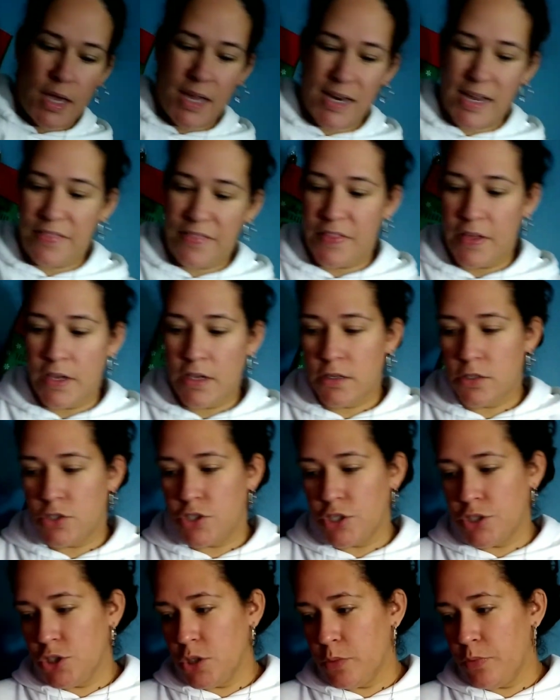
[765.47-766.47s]
And I think
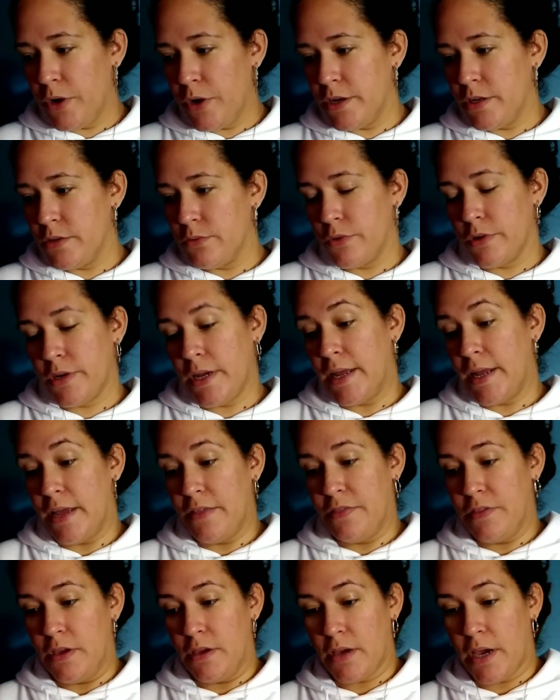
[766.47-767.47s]
gingerbread, well not I
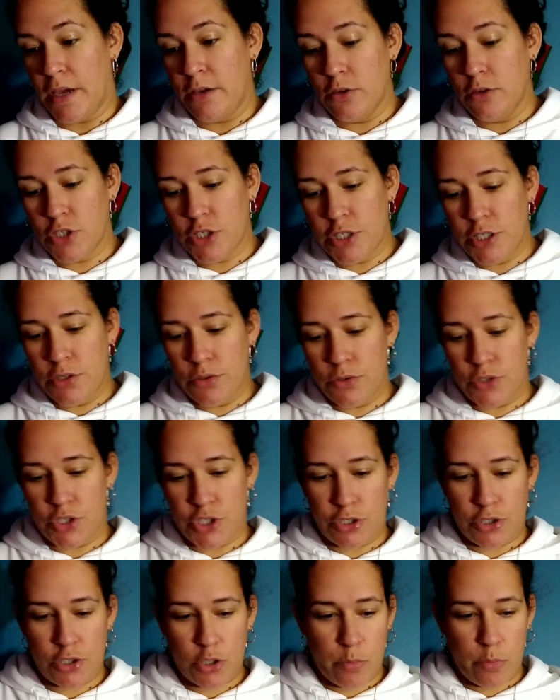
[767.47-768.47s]
think, I usually do
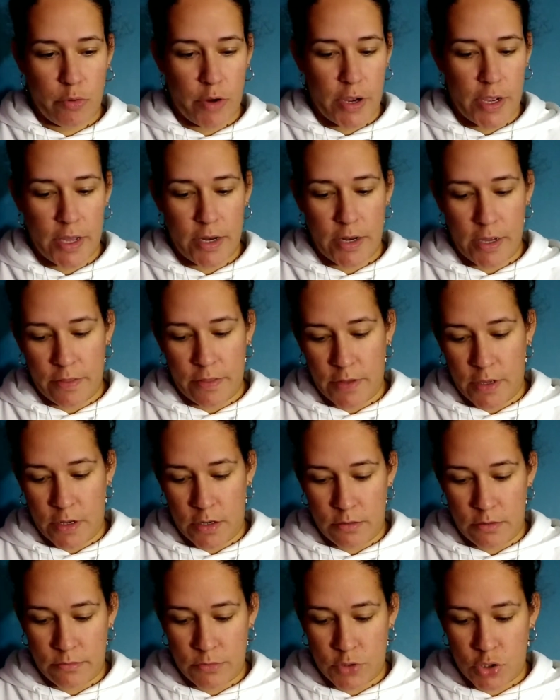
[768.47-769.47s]
gingerbread and
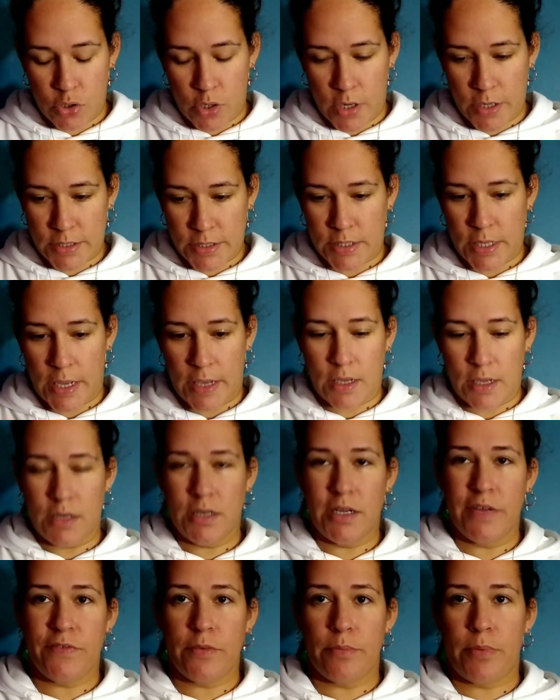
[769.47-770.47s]
then trucks like in
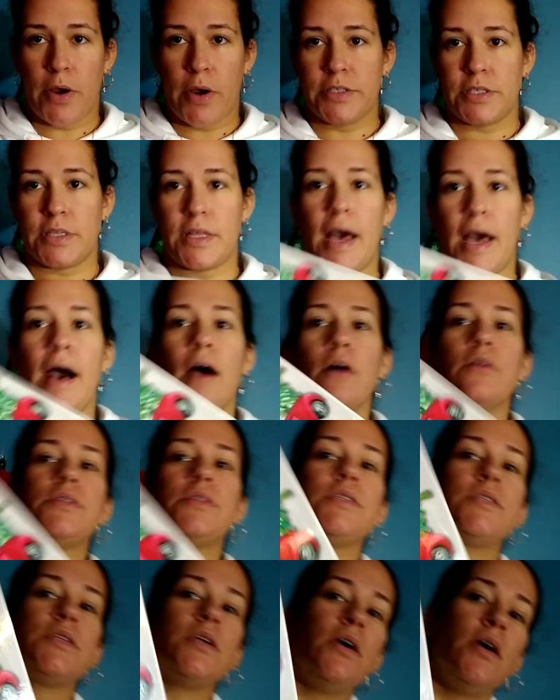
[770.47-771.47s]
different parts of the
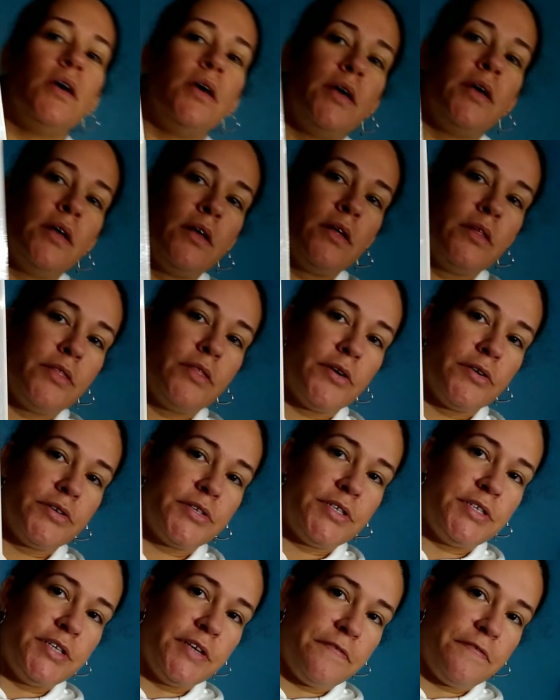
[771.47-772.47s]
house. There's
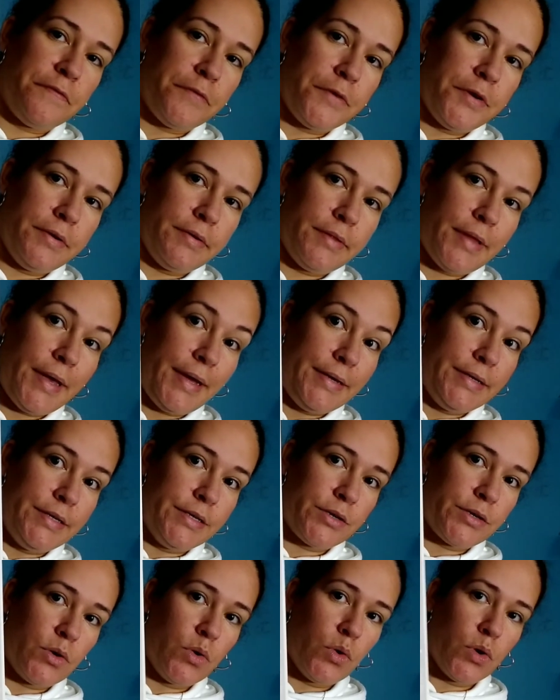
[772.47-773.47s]
different like
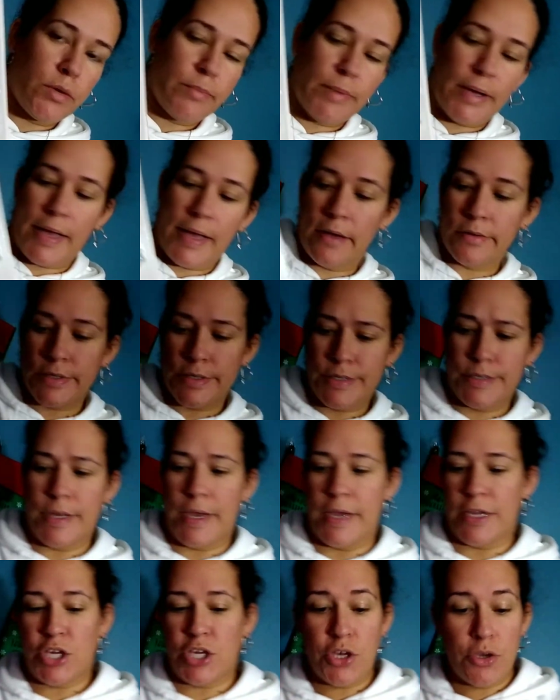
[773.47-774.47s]
decor. My house is
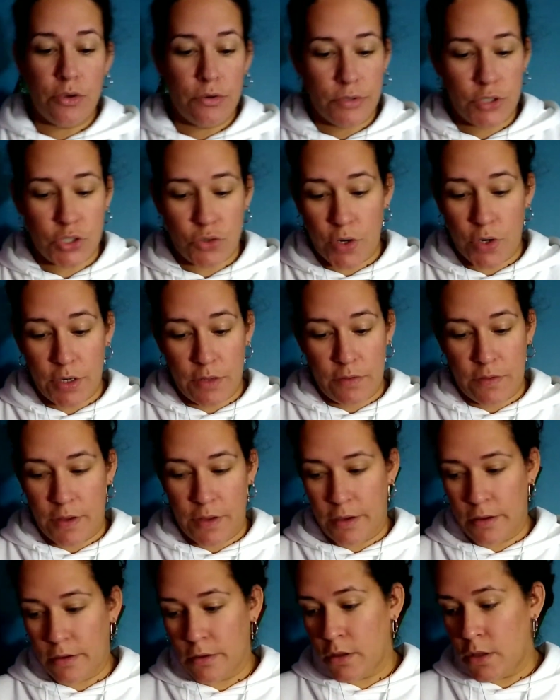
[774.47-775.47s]
not huge or
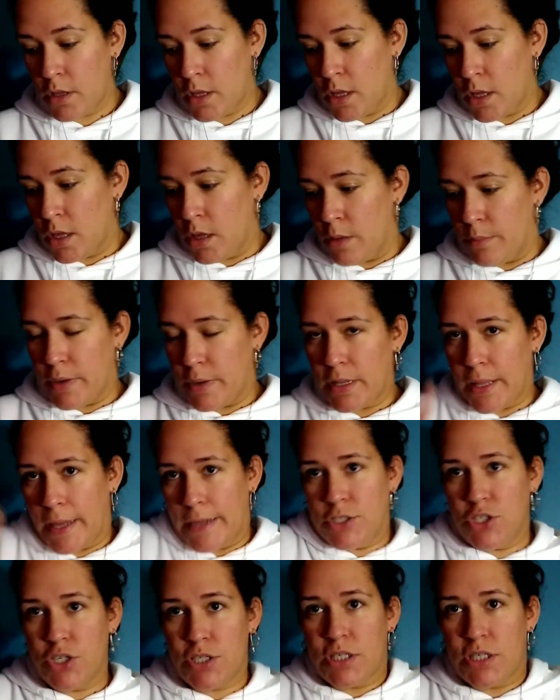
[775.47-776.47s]
anything, but
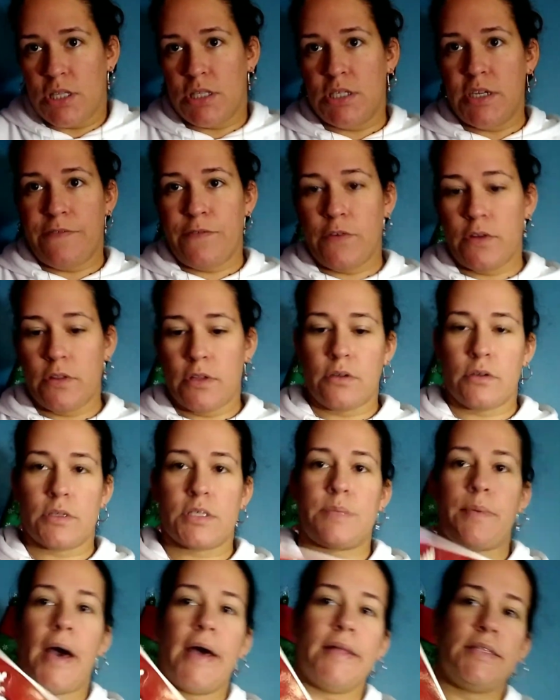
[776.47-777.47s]
like just different little
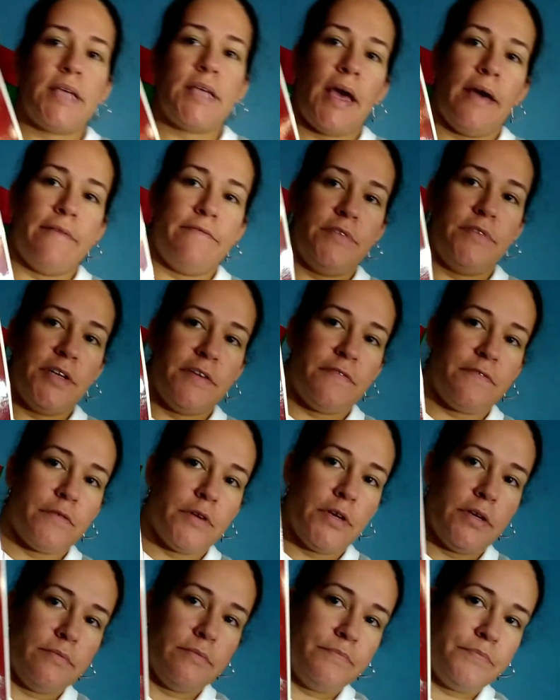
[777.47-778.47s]
spots have
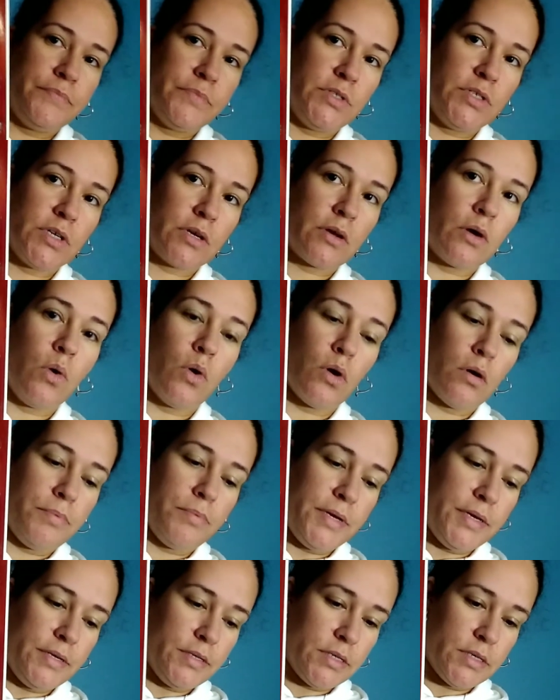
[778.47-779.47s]
different decor
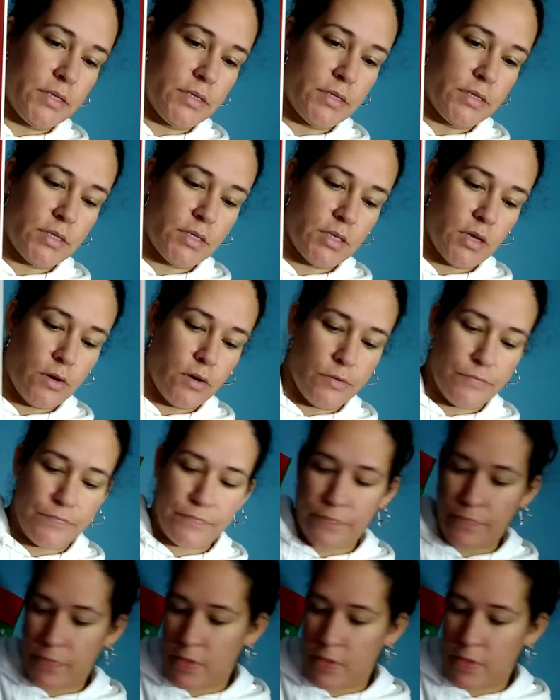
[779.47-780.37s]
pieces. So